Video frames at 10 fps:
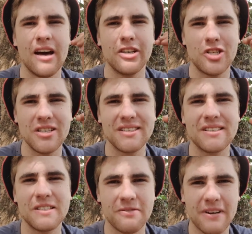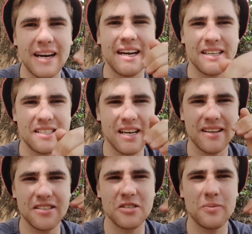Jesus is finding us here.
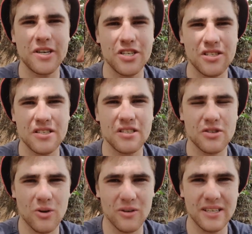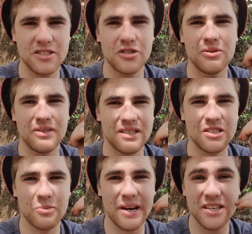This is where Jesus has called us to, and this
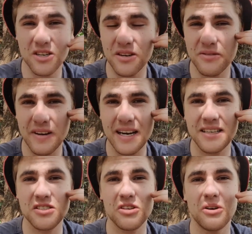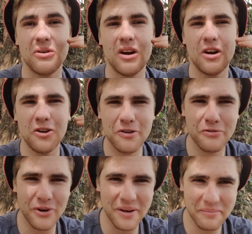is where he's going to find us. So look
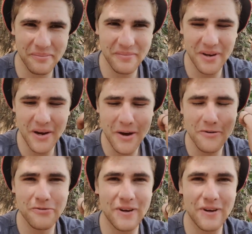for him.